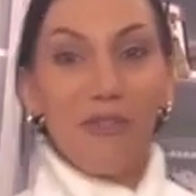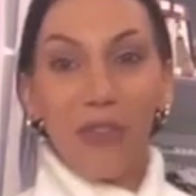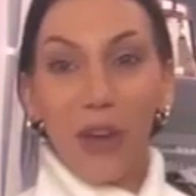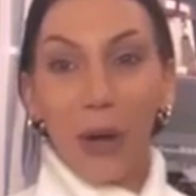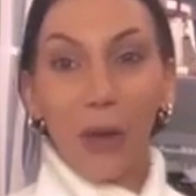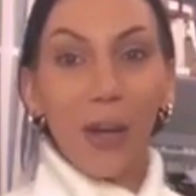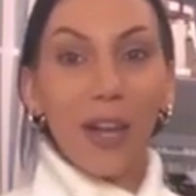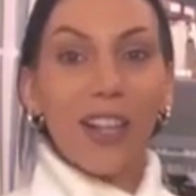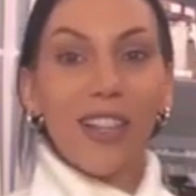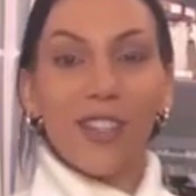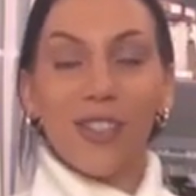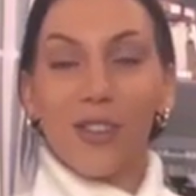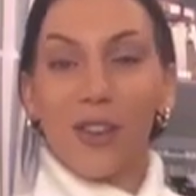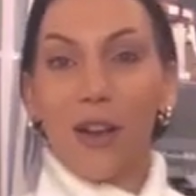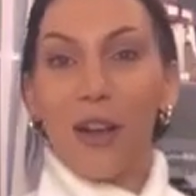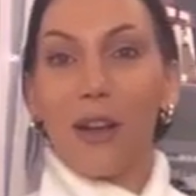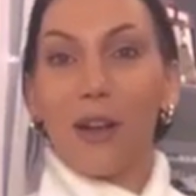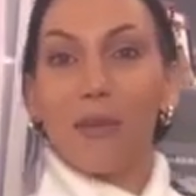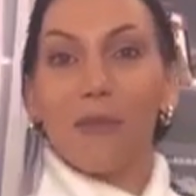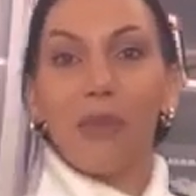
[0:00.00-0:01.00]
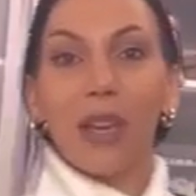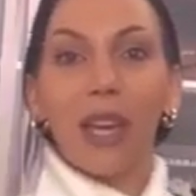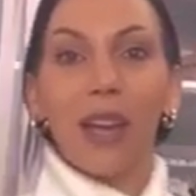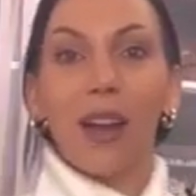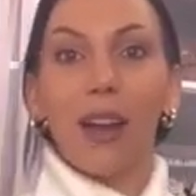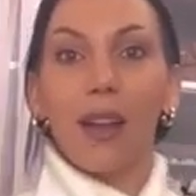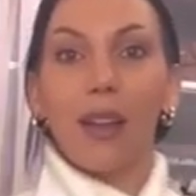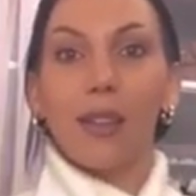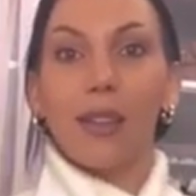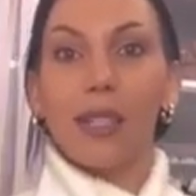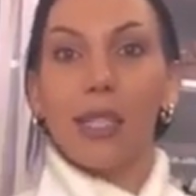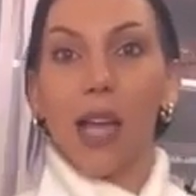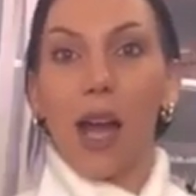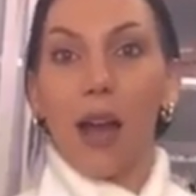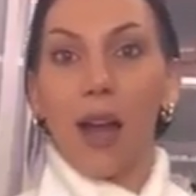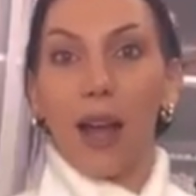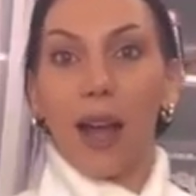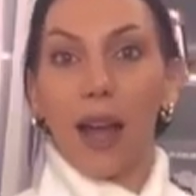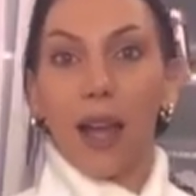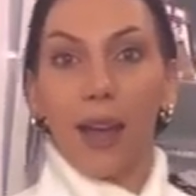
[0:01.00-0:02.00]
very strong, because
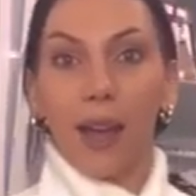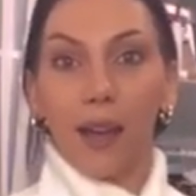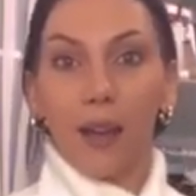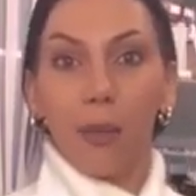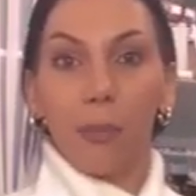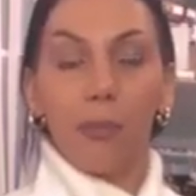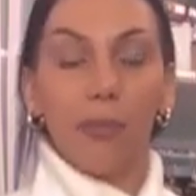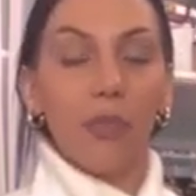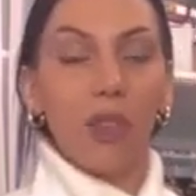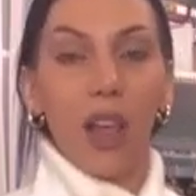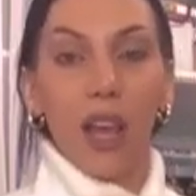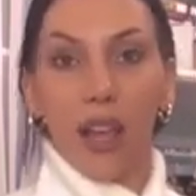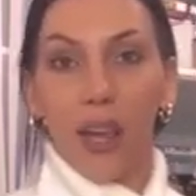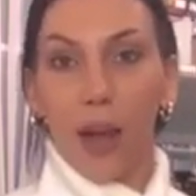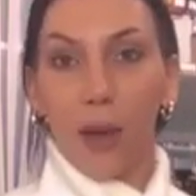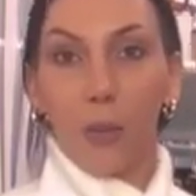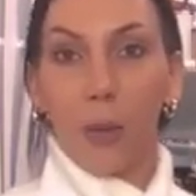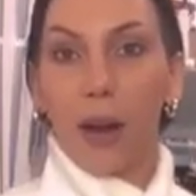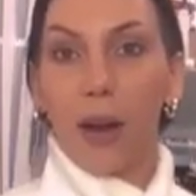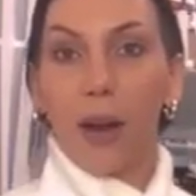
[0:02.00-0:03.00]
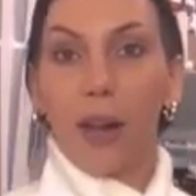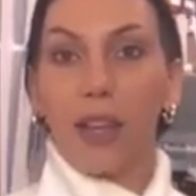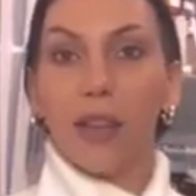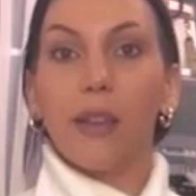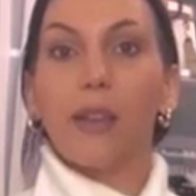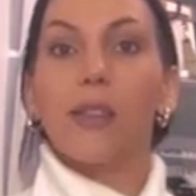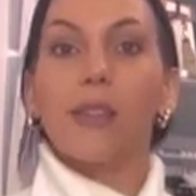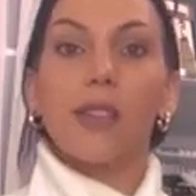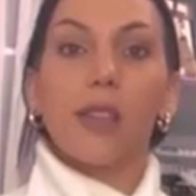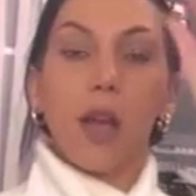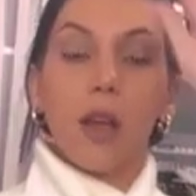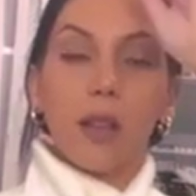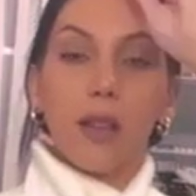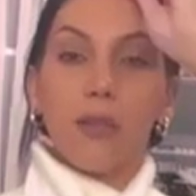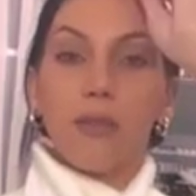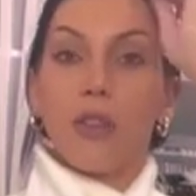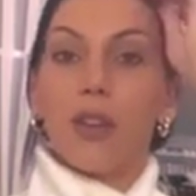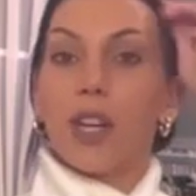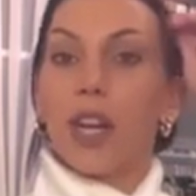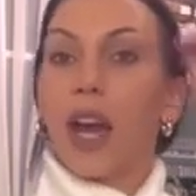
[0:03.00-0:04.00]
I wear heels
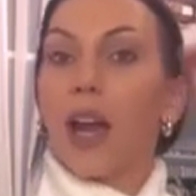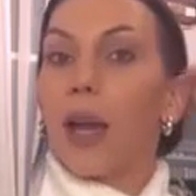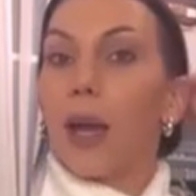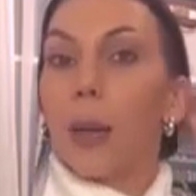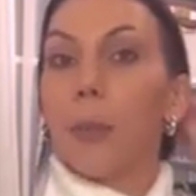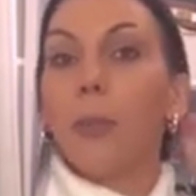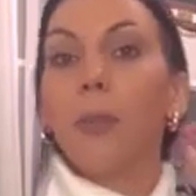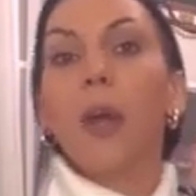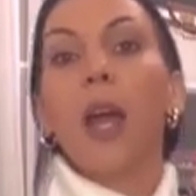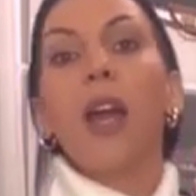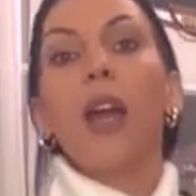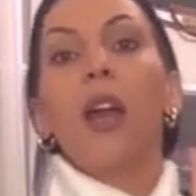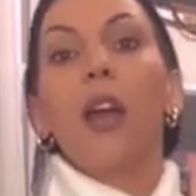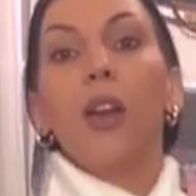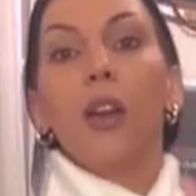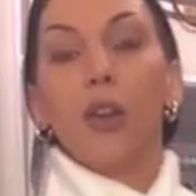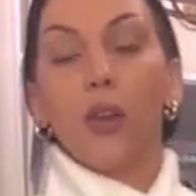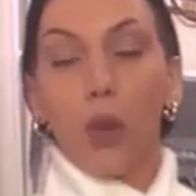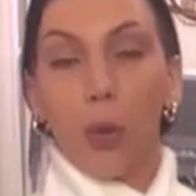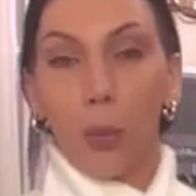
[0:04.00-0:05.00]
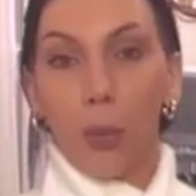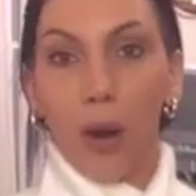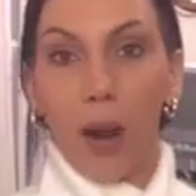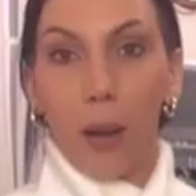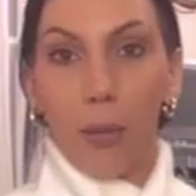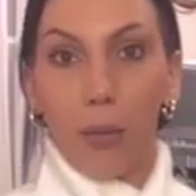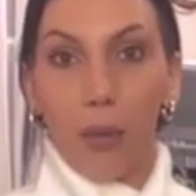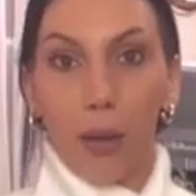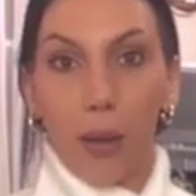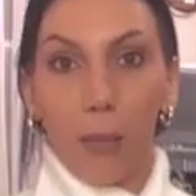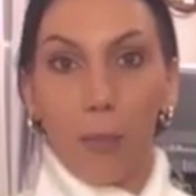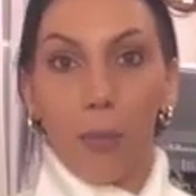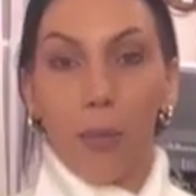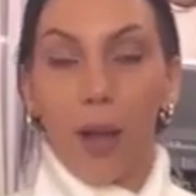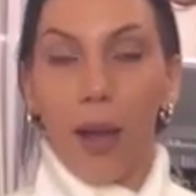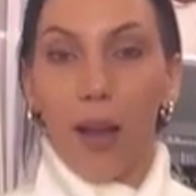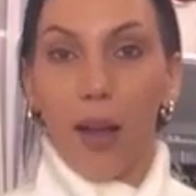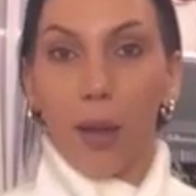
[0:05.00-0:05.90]
all of the time, no problem.